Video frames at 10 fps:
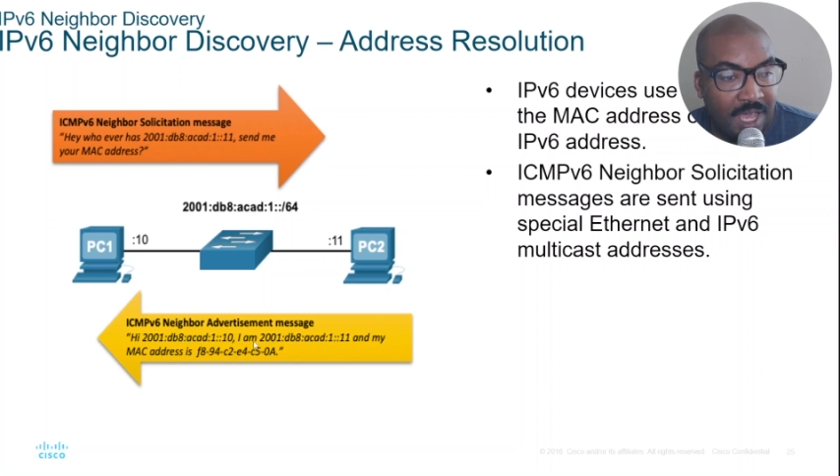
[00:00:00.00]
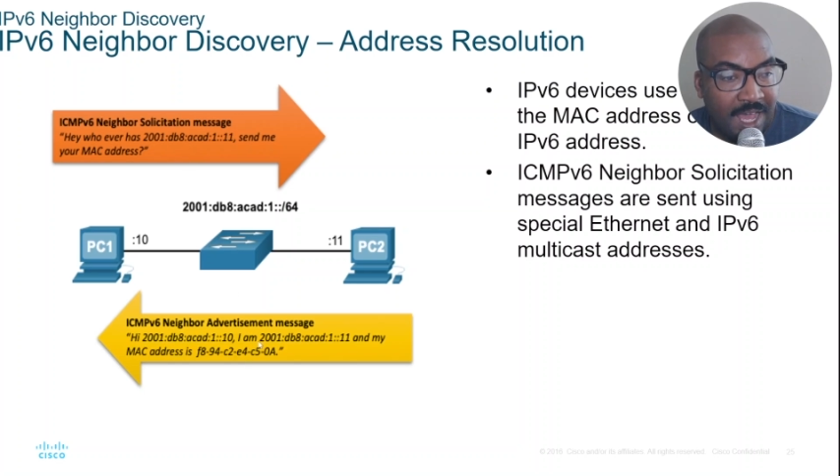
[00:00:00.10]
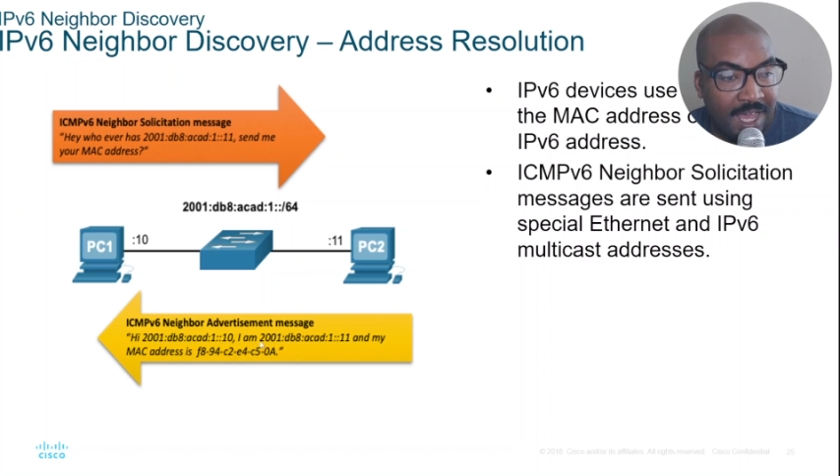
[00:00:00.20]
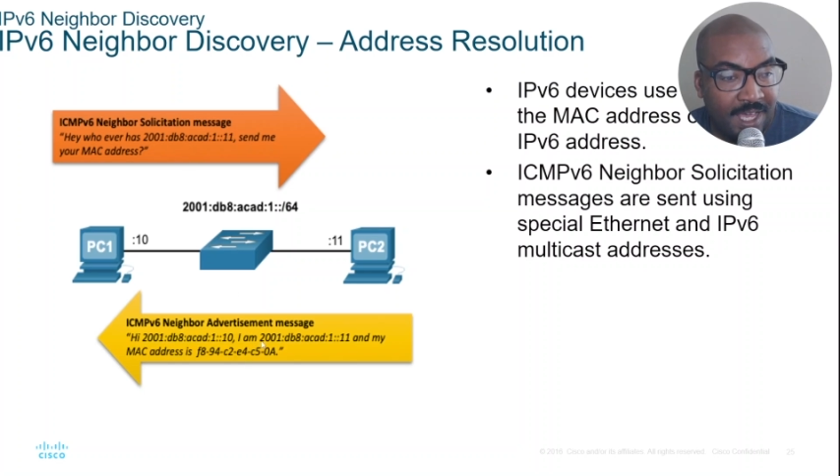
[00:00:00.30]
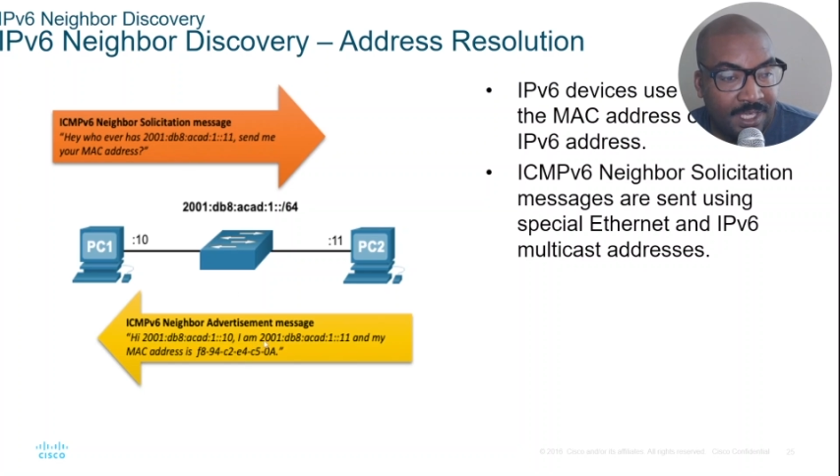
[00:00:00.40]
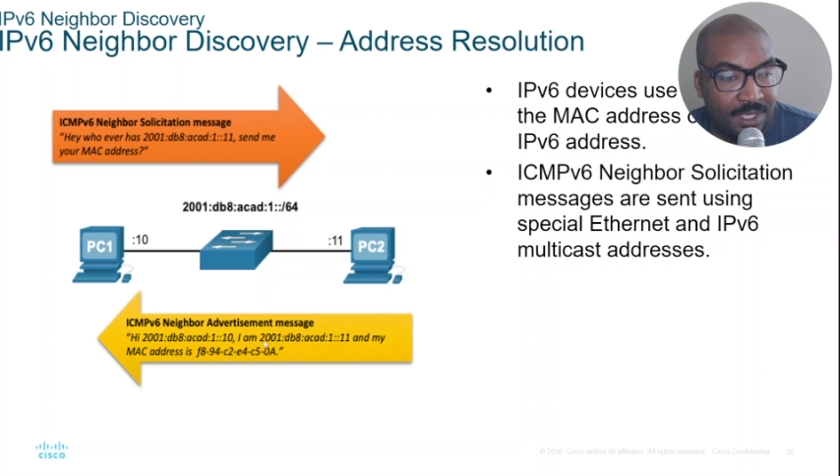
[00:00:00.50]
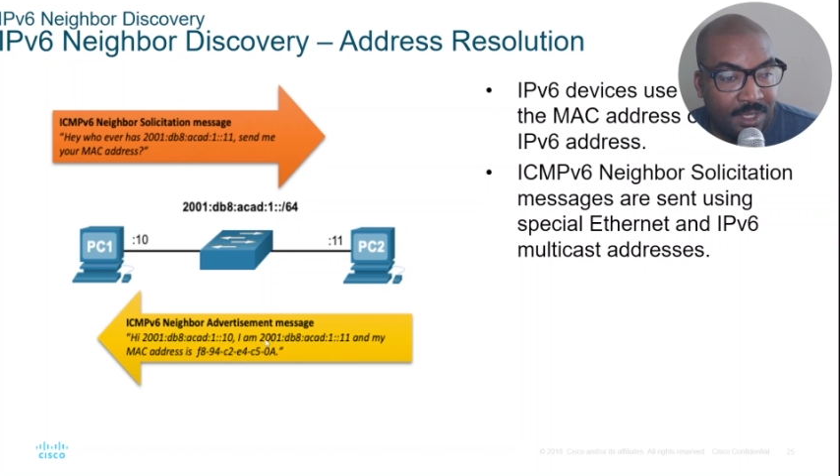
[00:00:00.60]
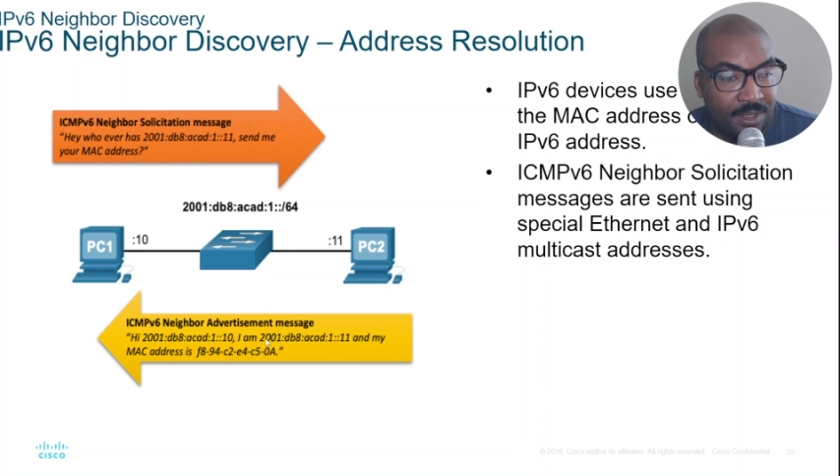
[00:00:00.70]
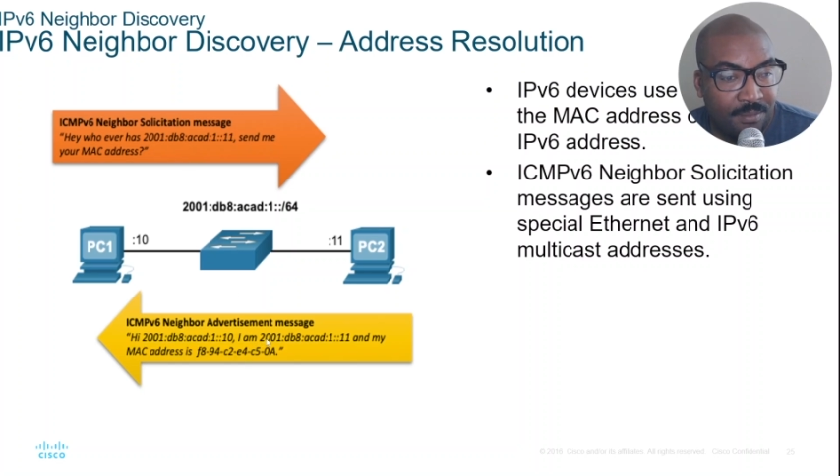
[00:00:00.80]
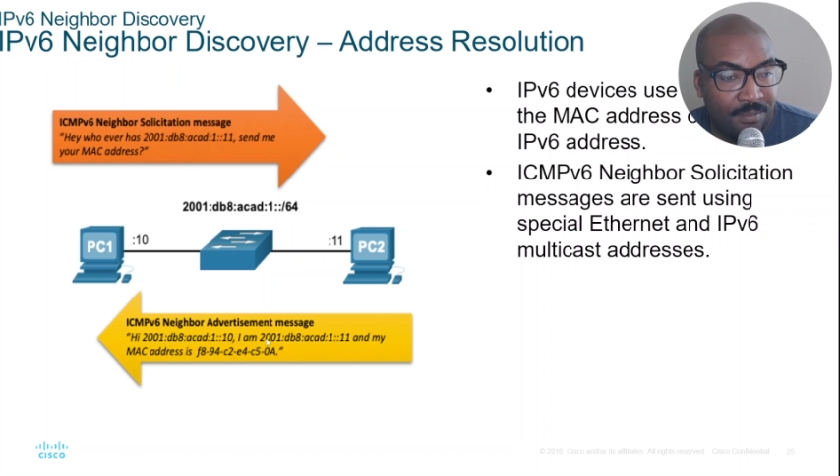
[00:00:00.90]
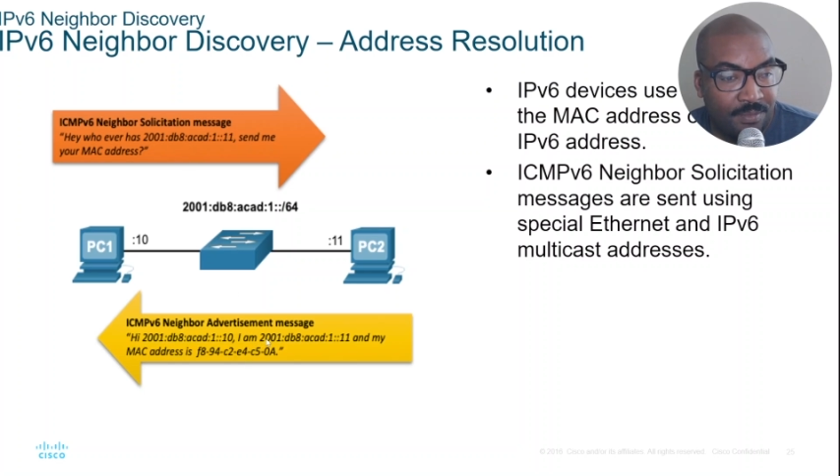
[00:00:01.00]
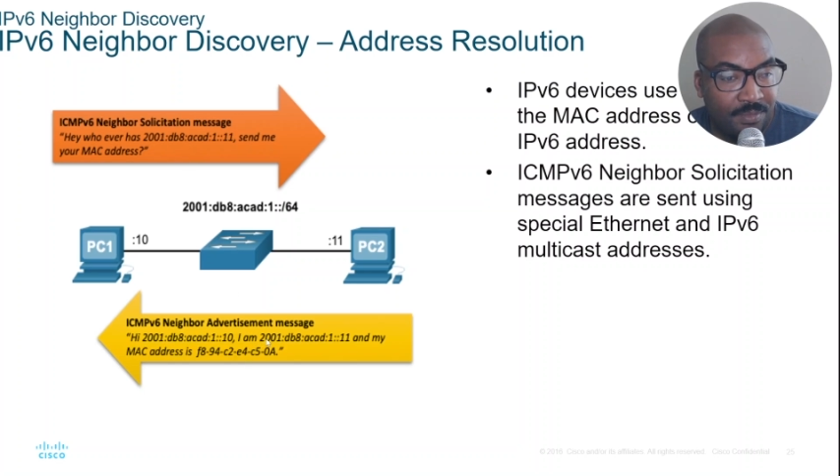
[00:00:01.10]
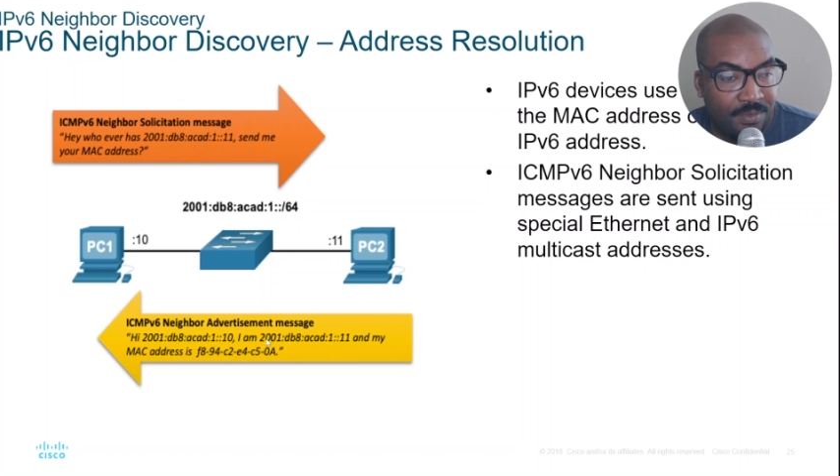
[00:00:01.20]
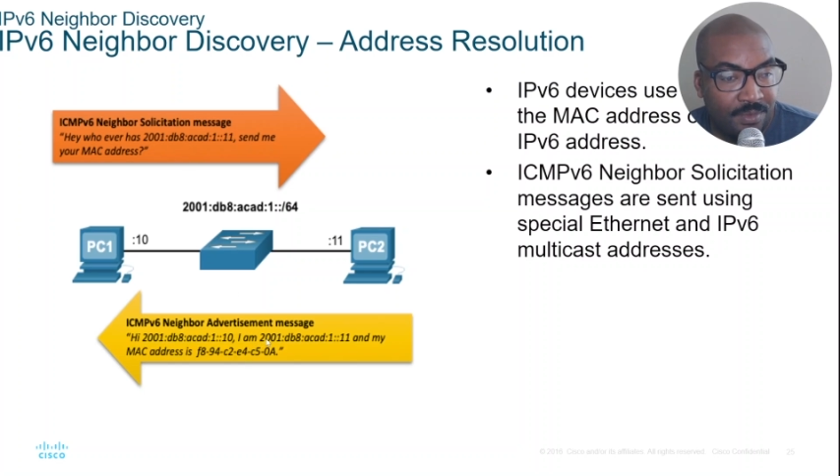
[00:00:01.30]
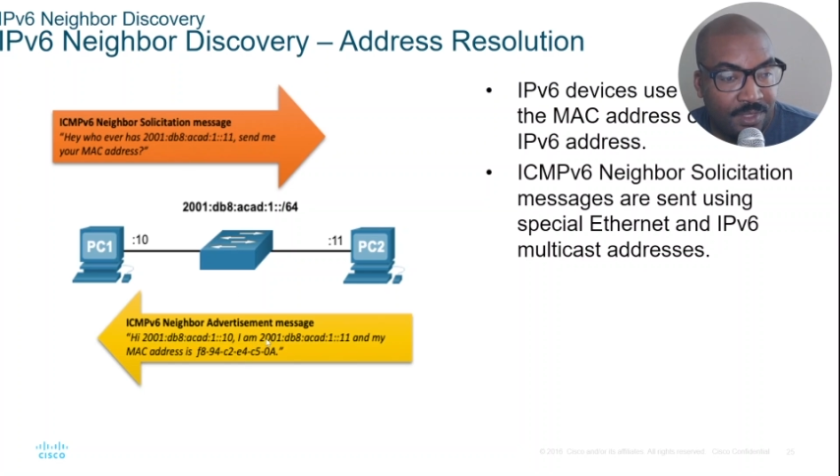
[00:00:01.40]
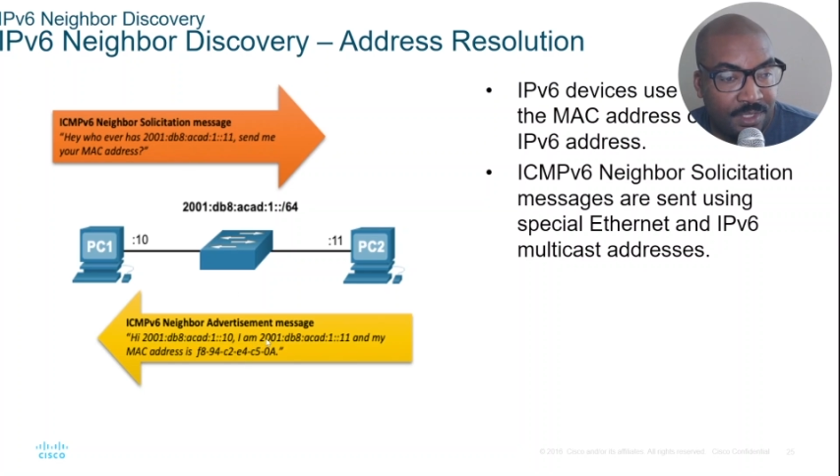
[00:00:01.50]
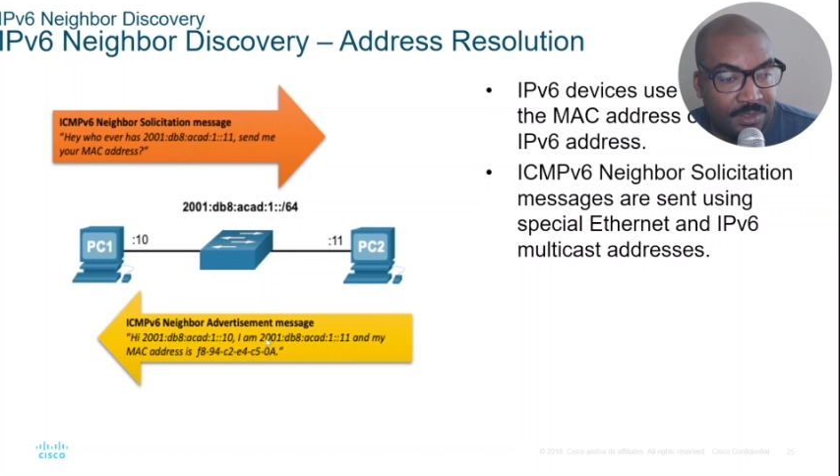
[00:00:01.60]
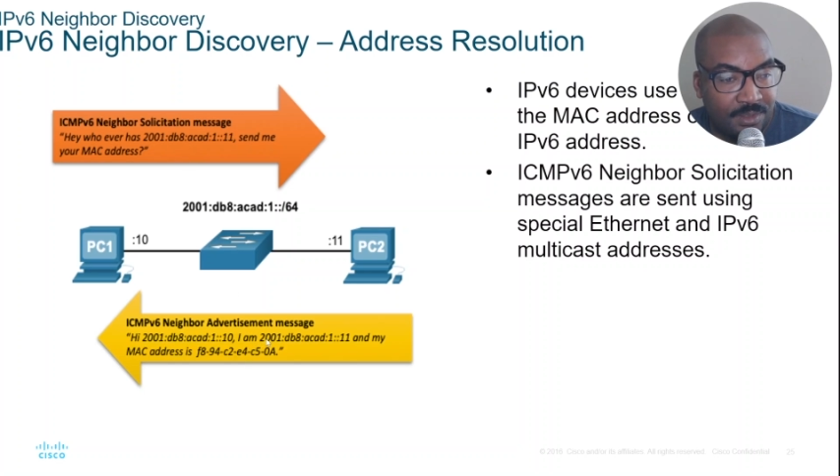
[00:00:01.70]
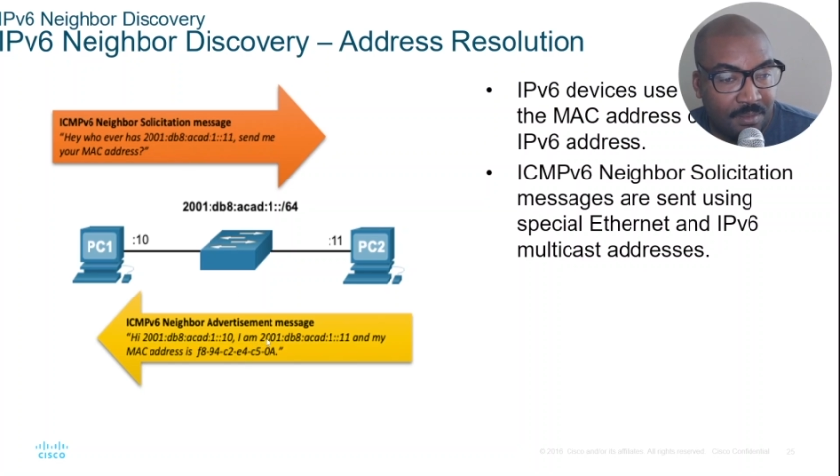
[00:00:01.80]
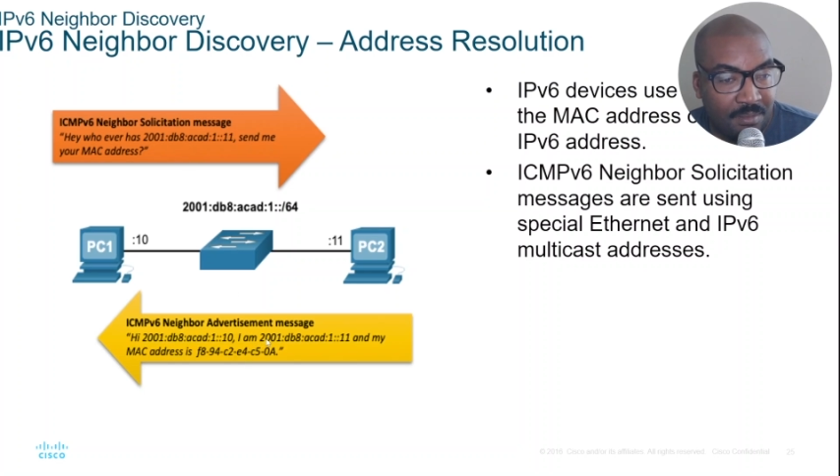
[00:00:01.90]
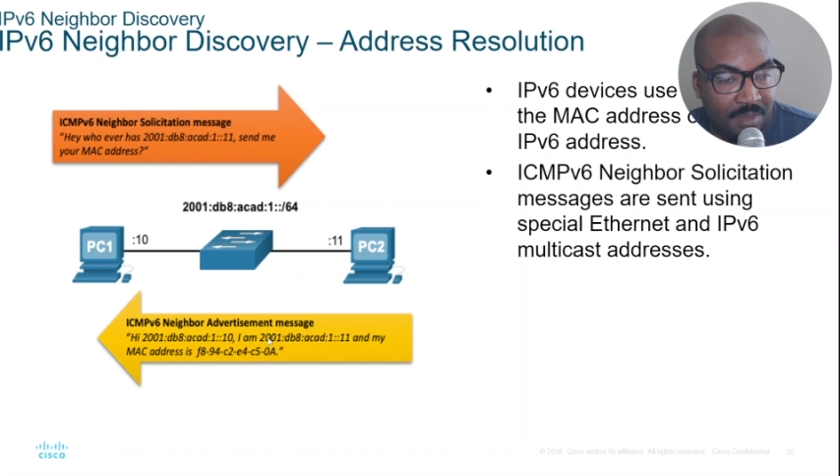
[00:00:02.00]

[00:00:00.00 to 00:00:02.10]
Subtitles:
I am this